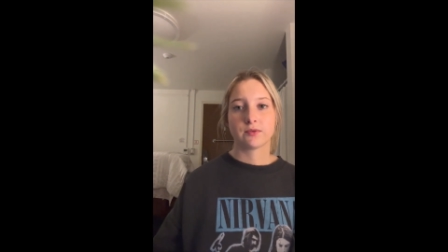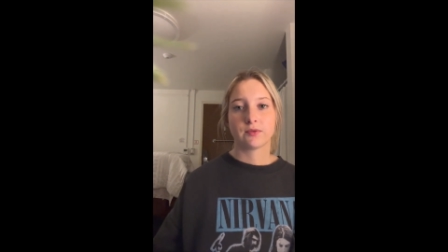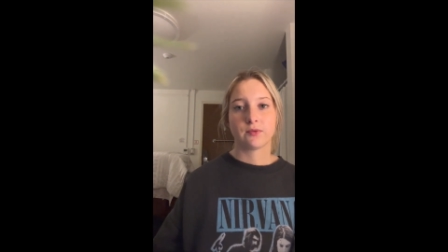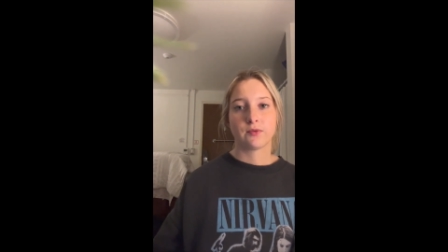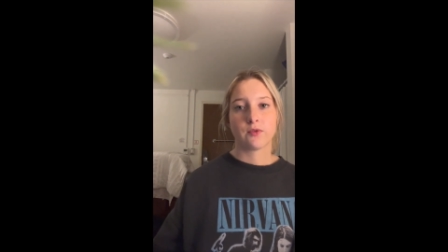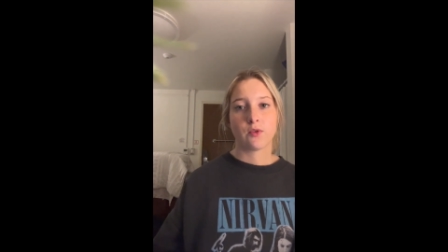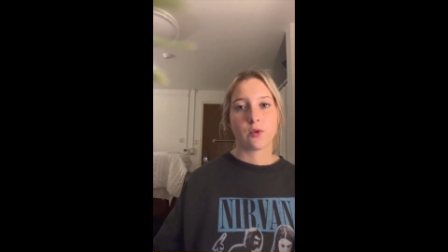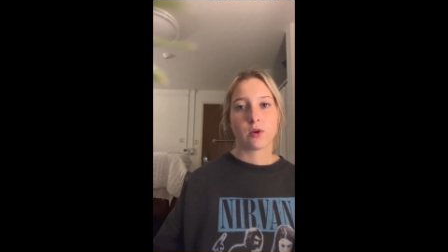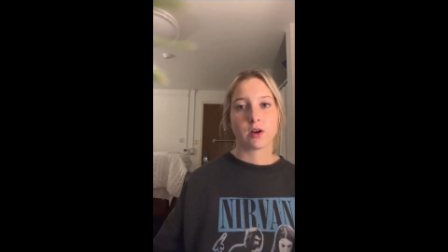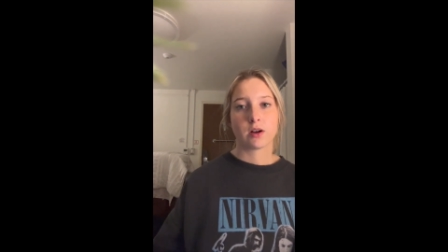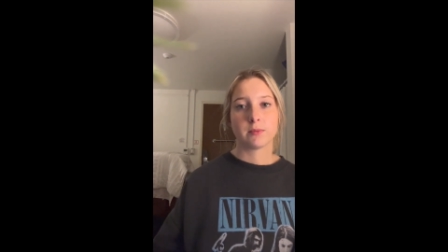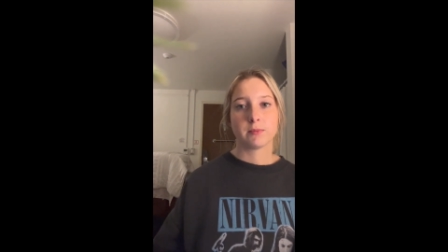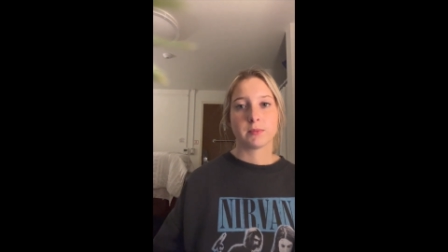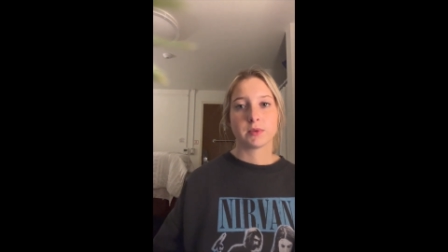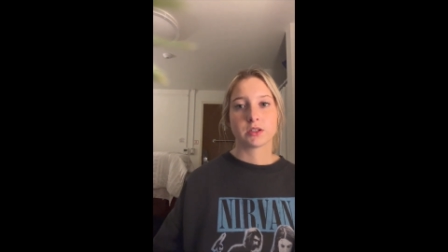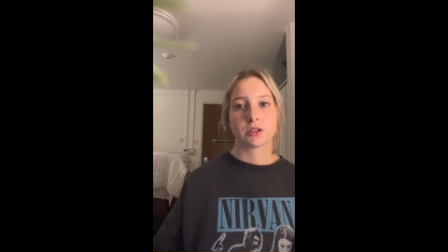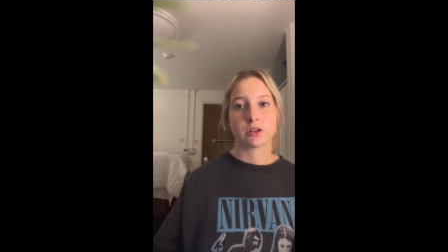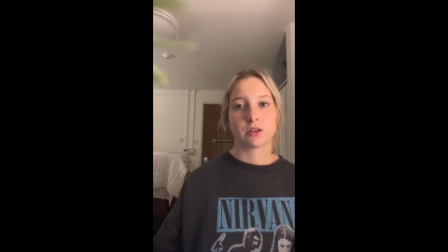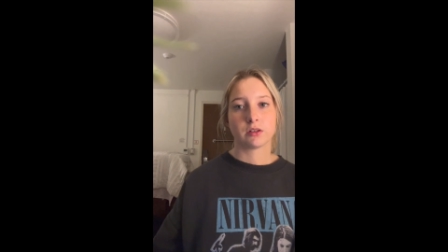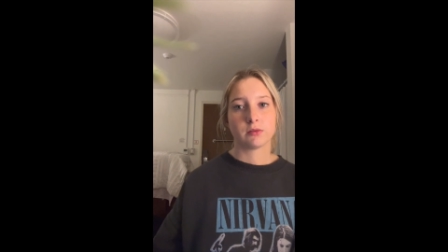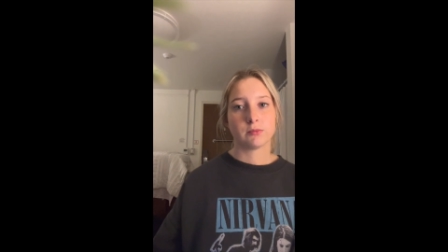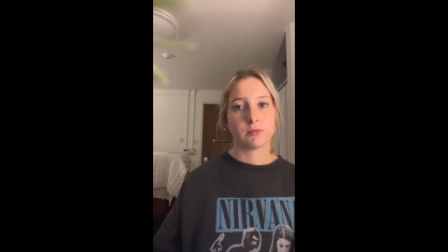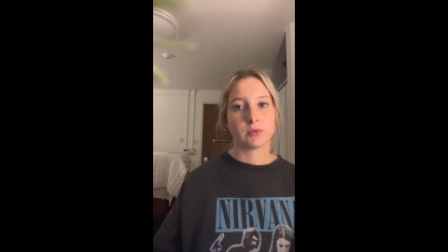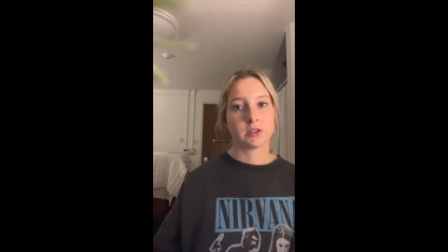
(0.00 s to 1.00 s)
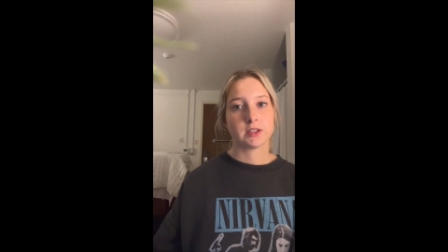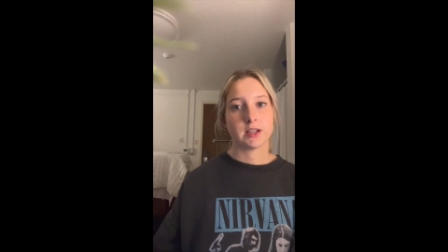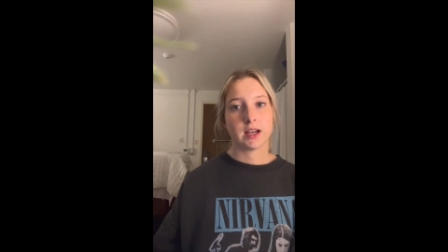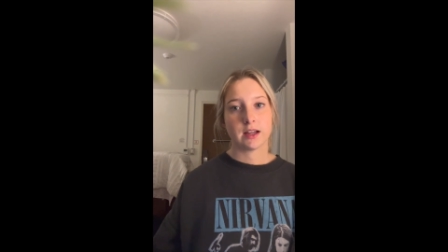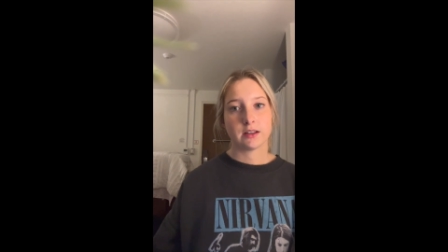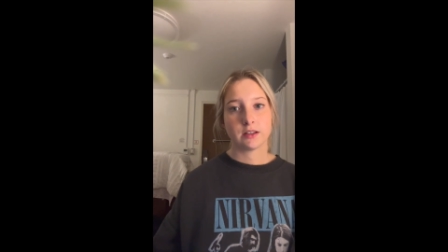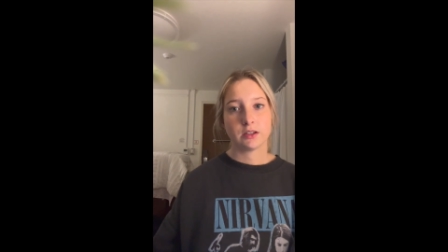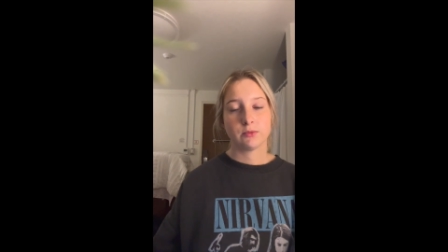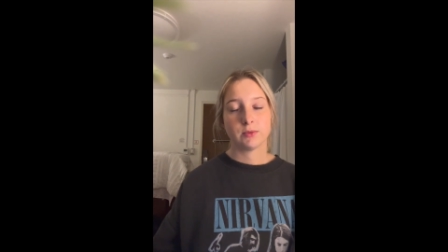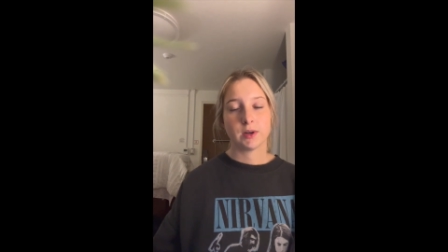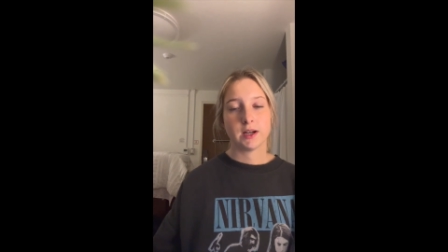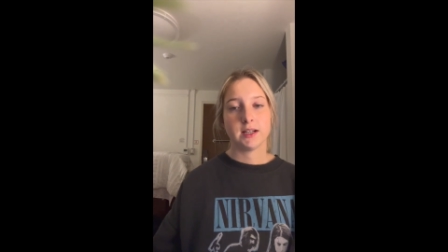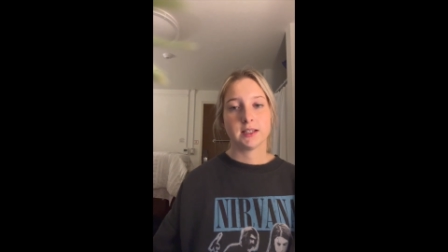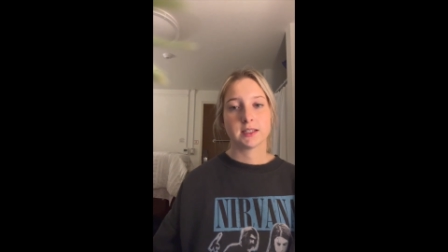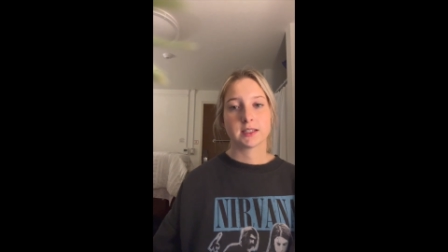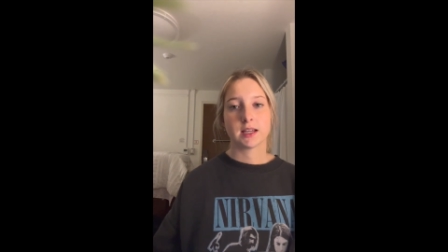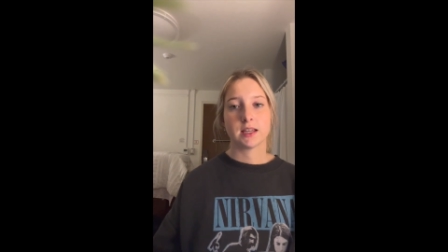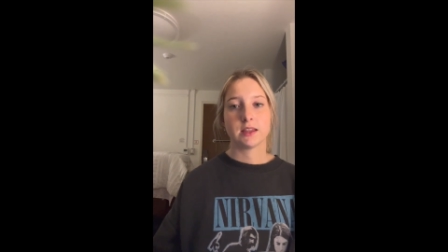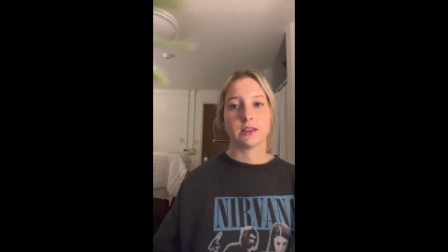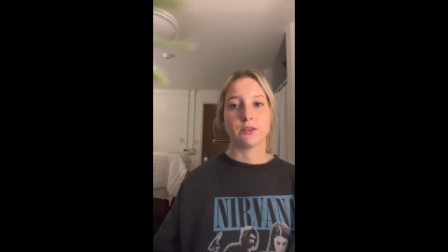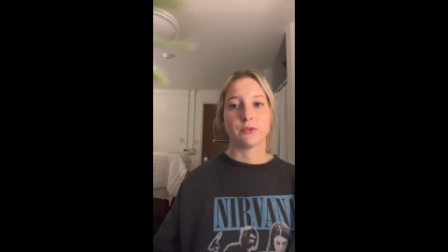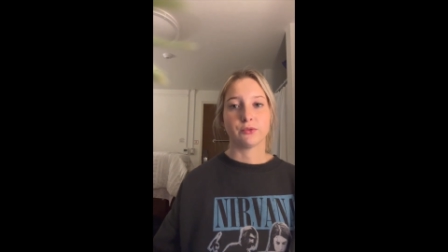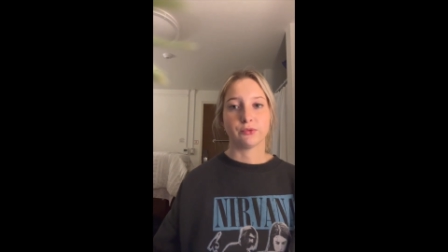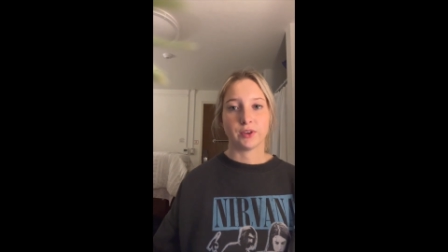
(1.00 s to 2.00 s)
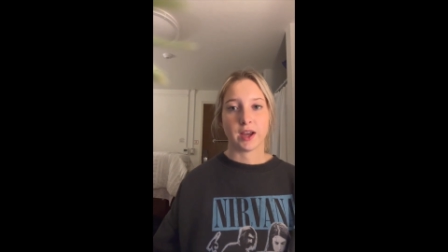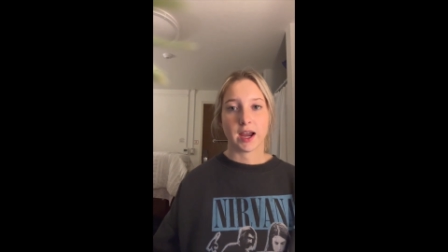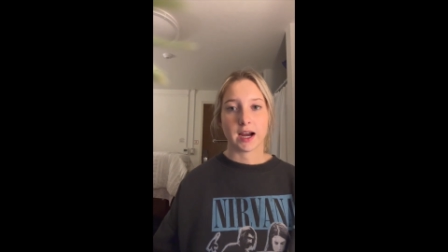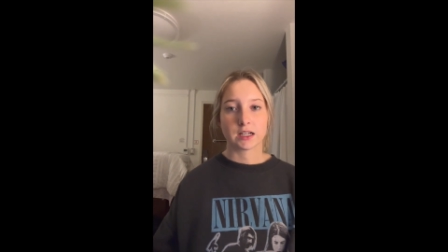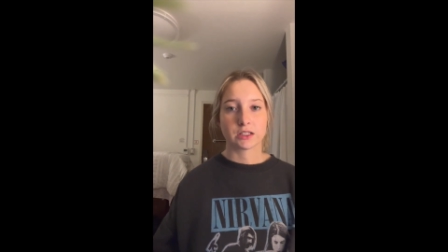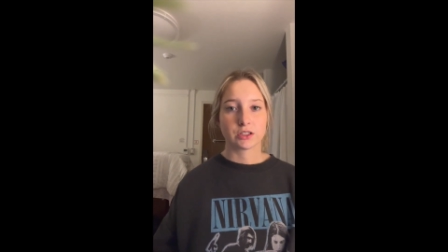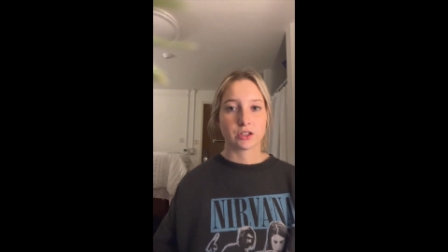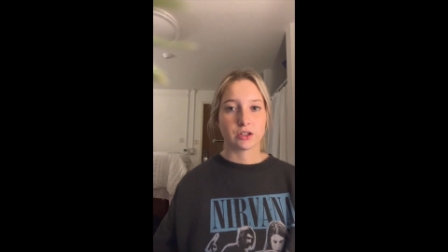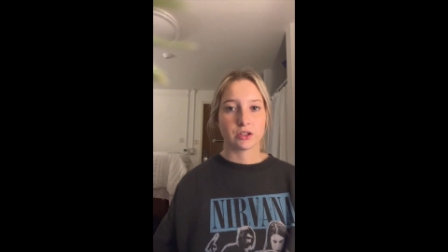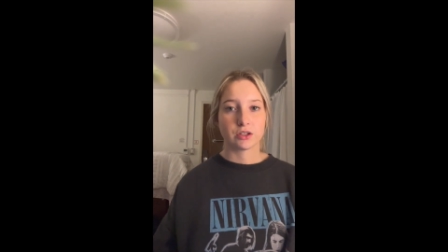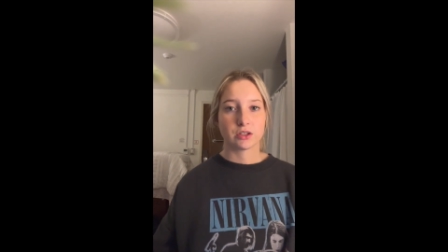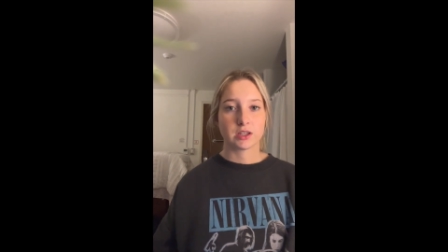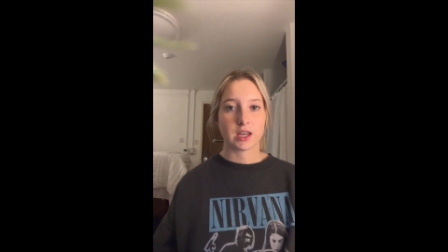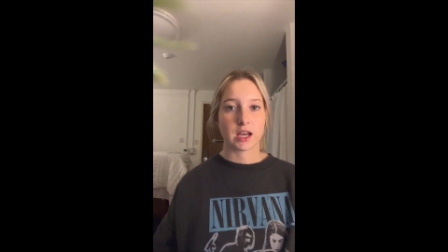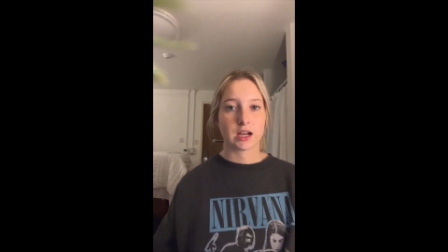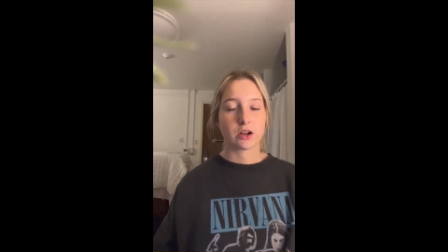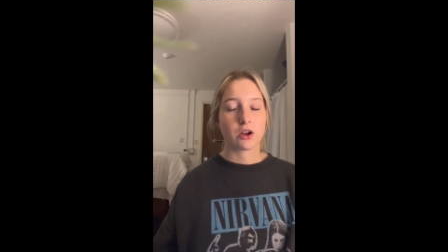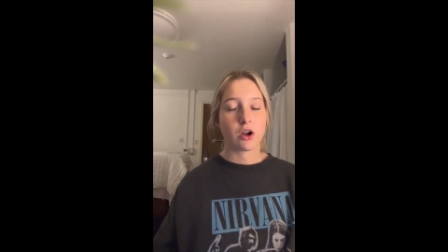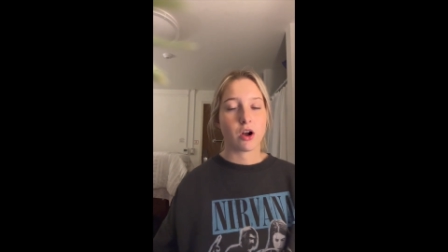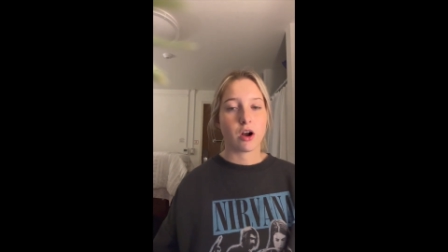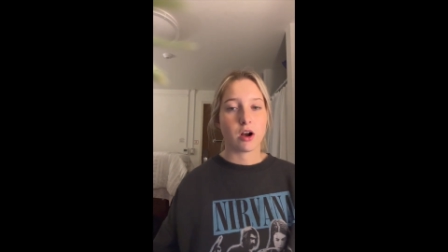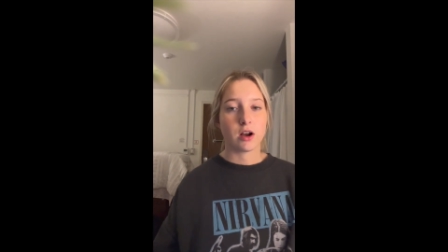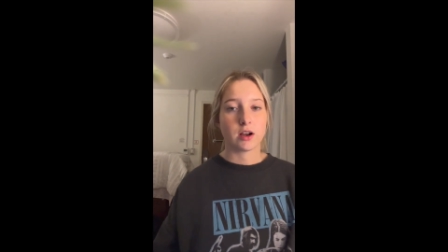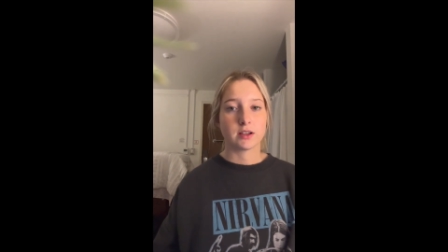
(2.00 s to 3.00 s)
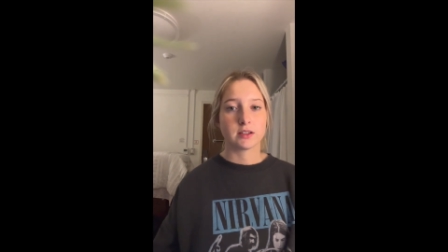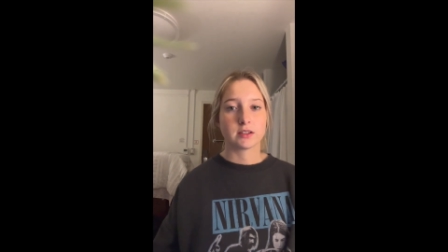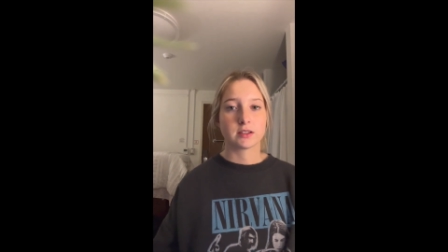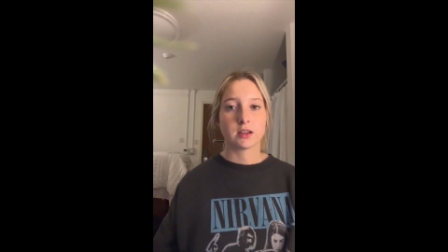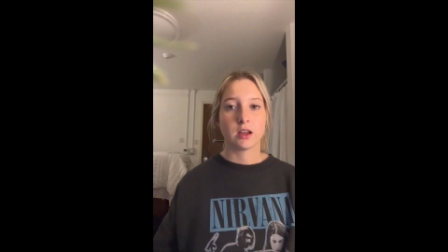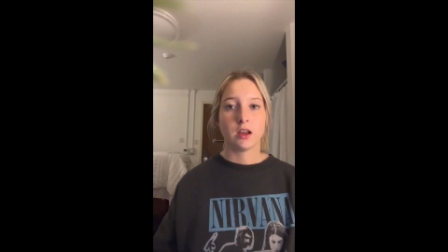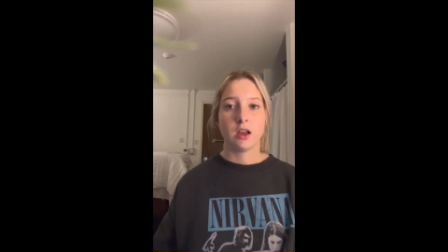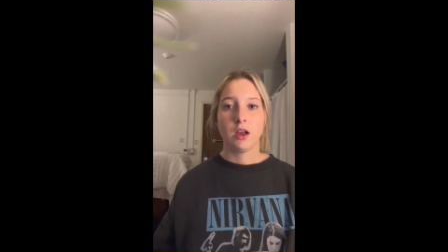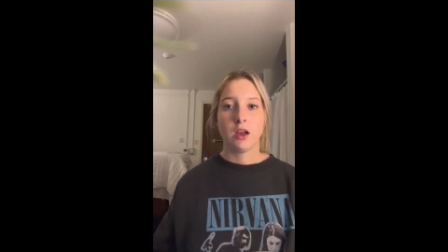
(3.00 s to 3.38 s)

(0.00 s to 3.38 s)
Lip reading: for maternal mortality rates and the factors that cause